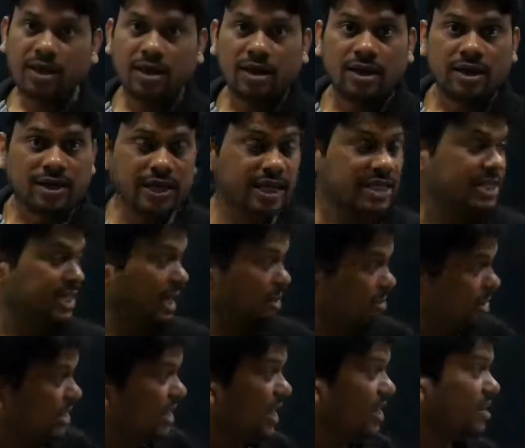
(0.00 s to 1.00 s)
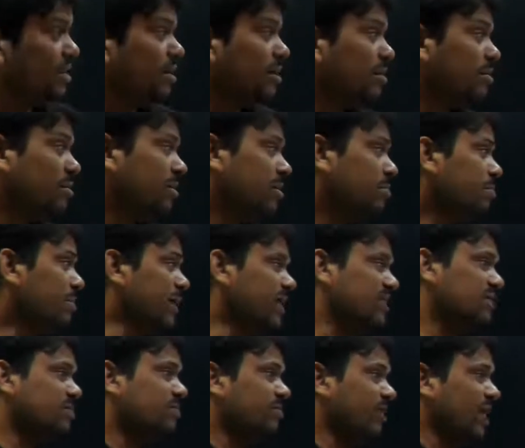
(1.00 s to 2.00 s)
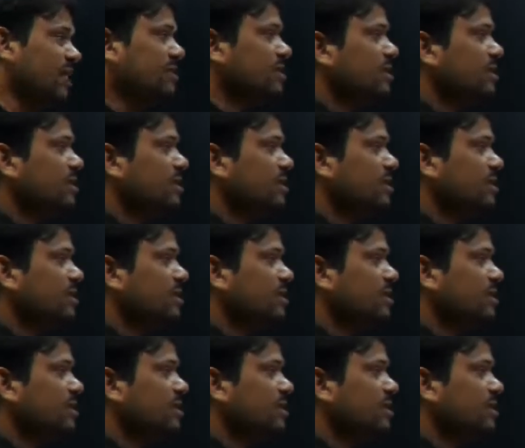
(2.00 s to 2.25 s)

Yes, tell me dear. Please, fast.